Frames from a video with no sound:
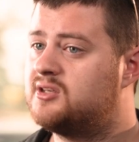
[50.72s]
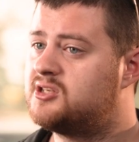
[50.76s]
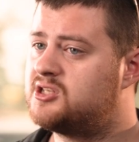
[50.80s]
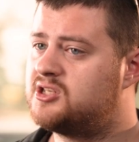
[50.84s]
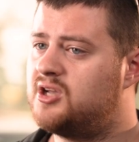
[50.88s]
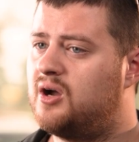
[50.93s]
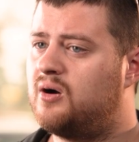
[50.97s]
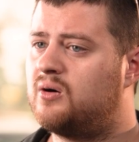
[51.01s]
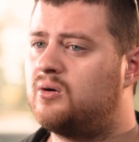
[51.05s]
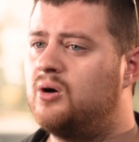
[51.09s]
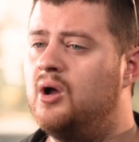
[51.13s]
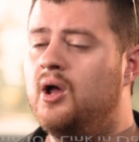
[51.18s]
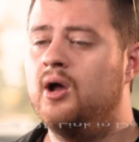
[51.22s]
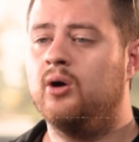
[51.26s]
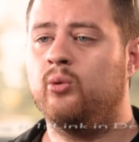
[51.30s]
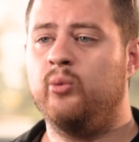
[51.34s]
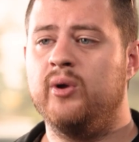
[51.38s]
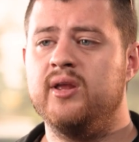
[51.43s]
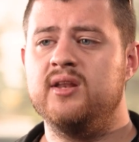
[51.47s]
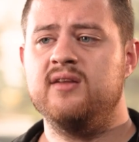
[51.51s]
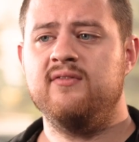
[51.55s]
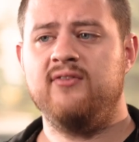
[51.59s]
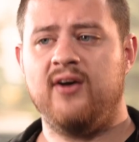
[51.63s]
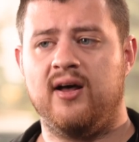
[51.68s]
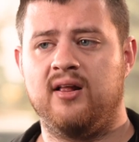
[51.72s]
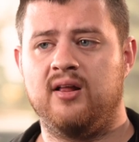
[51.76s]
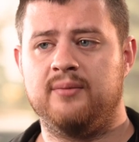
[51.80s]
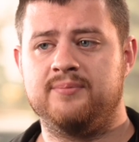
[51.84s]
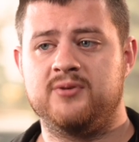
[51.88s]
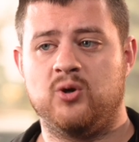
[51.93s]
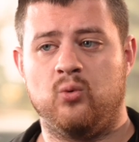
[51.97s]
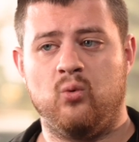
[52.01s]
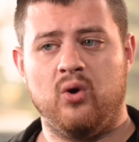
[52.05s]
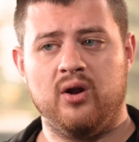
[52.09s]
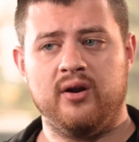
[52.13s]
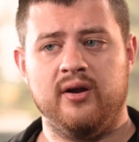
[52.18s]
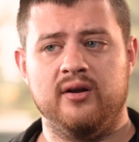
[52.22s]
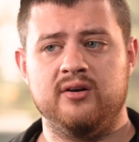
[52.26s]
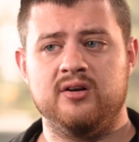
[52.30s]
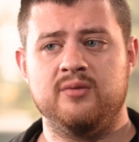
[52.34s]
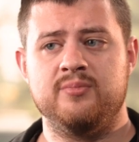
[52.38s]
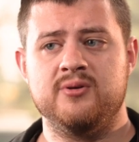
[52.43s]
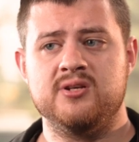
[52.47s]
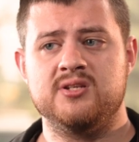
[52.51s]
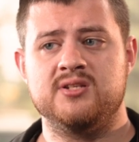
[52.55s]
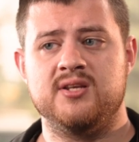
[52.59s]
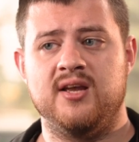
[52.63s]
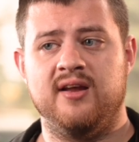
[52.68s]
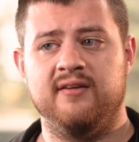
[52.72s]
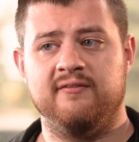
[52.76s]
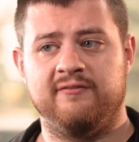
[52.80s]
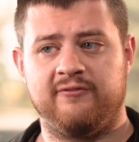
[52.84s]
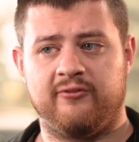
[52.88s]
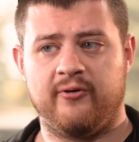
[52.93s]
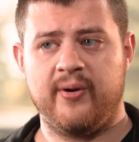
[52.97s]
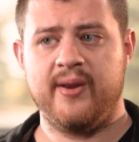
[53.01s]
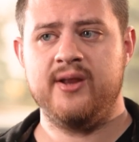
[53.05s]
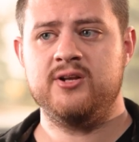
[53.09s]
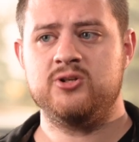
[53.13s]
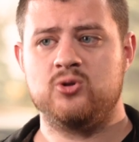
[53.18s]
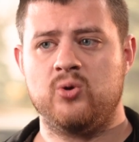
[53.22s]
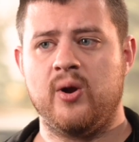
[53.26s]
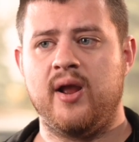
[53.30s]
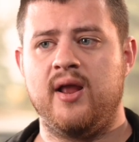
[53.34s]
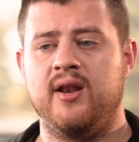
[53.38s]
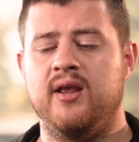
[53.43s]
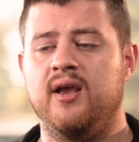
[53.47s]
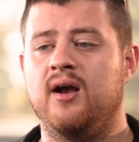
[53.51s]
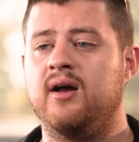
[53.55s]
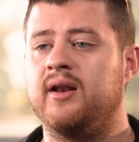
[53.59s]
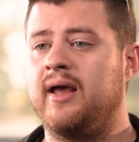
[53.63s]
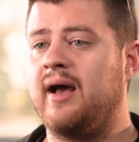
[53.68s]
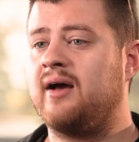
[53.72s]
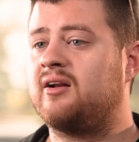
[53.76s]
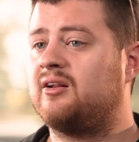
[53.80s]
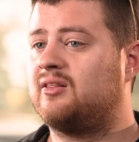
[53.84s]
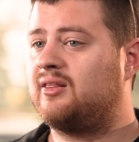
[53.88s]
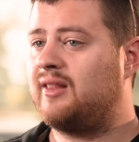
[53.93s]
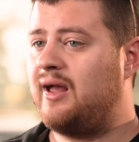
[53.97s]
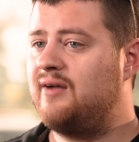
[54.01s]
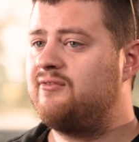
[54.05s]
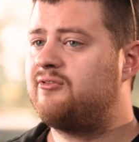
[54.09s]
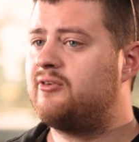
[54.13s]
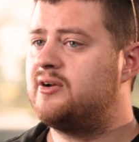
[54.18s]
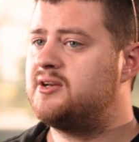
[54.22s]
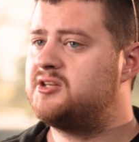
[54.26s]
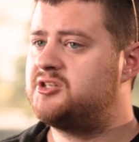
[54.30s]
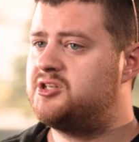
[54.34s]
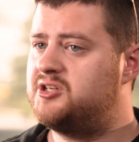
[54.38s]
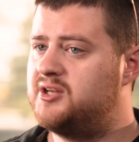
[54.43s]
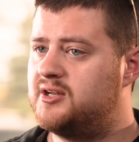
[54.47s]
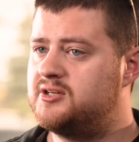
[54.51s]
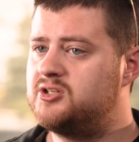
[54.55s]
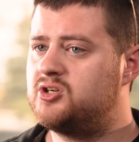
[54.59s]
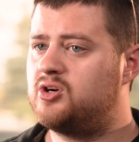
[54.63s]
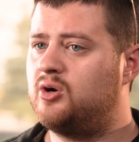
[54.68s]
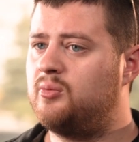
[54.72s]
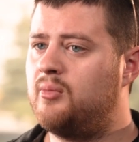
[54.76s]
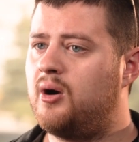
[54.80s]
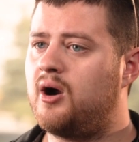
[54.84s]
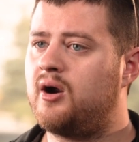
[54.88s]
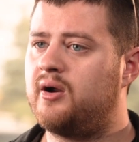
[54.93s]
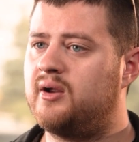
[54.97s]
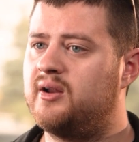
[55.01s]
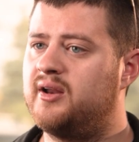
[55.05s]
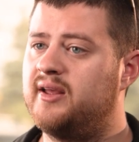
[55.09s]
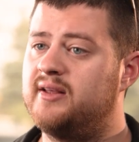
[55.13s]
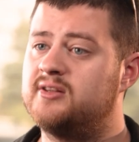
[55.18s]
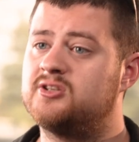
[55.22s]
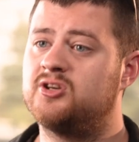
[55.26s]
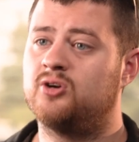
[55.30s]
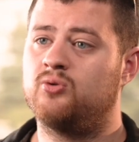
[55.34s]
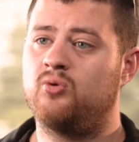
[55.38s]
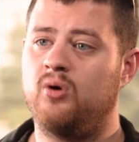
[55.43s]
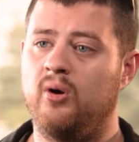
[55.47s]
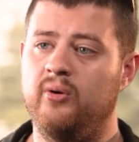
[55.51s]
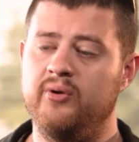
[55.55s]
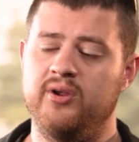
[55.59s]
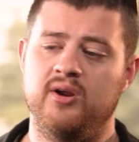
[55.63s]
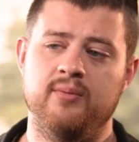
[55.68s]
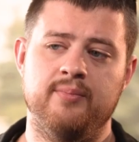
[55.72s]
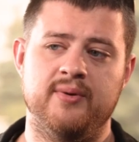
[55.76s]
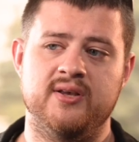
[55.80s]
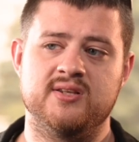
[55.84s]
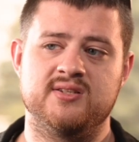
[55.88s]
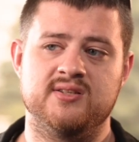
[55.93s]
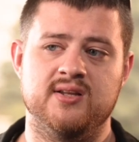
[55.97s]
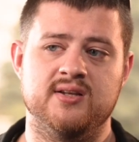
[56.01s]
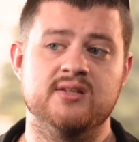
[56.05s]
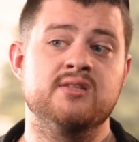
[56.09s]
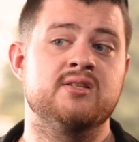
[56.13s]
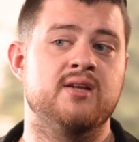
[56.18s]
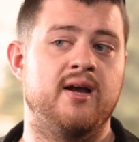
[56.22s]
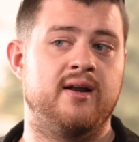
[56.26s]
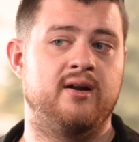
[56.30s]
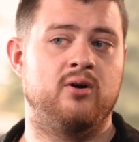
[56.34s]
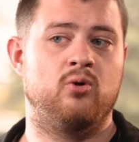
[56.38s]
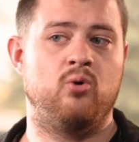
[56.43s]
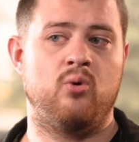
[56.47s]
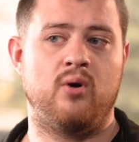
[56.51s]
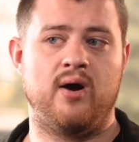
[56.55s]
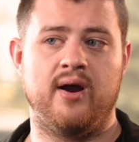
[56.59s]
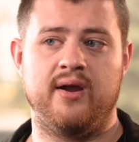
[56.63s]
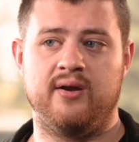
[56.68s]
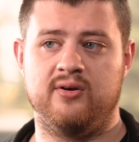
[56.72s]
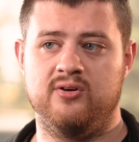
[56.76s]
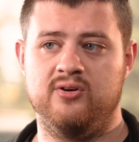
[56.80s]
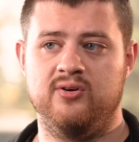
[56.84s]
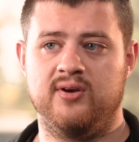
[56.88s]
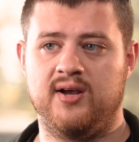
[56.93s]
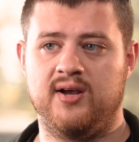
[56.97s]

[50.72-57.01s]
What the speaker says: So we developed a 100% free training on how to leverage digital marketing to grow your business and acquire new